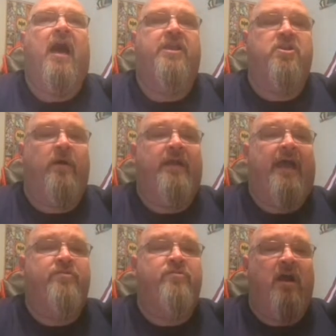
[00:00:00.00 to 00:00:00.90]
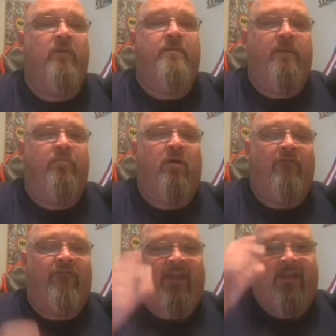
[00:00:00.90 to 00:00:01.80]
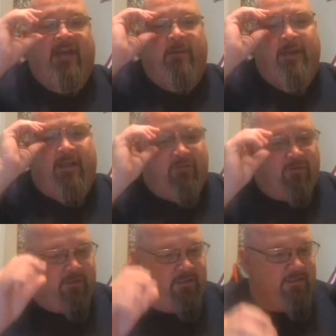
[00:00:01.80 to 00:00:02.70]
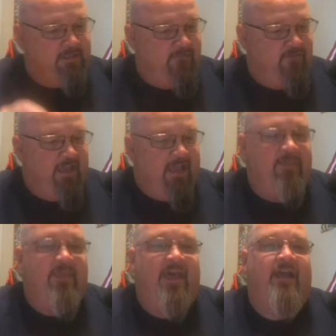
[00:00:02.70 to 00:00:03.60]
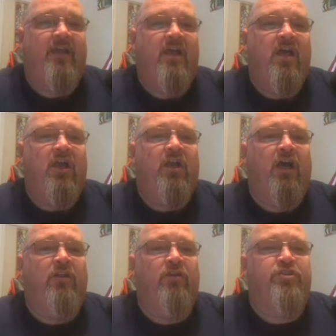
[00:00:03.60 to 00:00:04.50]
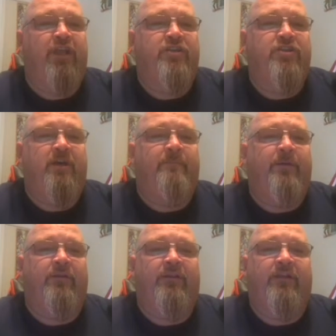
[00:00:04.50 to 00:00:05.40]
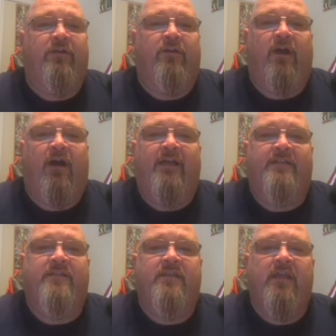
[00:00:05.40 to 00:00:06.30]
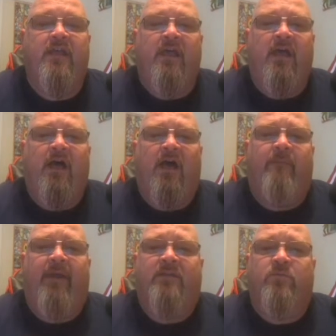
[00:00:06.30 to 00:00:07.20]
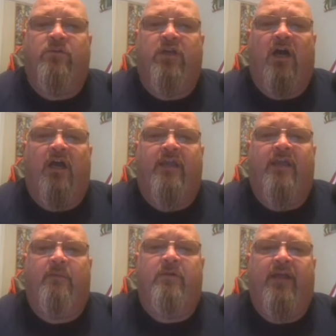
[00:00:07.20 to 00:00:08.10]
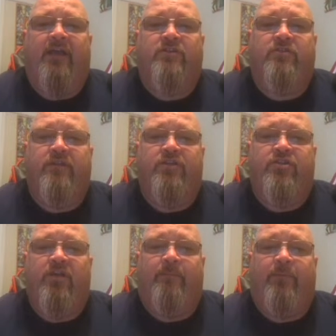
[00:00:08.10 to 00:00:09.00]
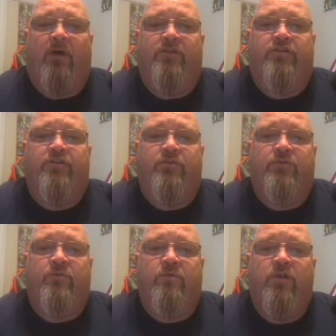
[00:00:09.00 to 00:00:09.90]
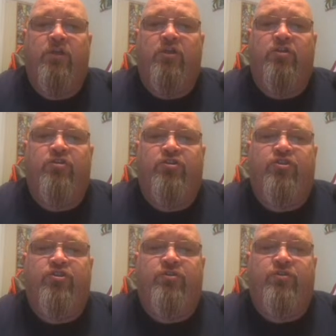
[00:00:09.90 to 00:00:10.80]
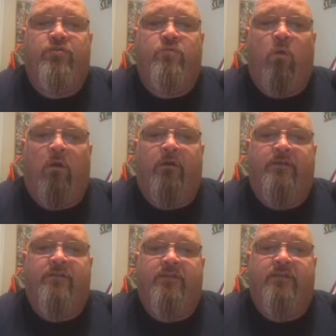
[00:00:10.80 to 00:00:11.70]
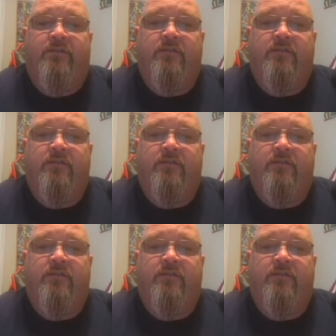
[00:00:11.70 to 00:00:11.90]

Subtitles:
You know what? I do not remember offhand. I would have to look and see if he had that color changing ability or not. As we're talking, I'm going to actually jump onto, where is it?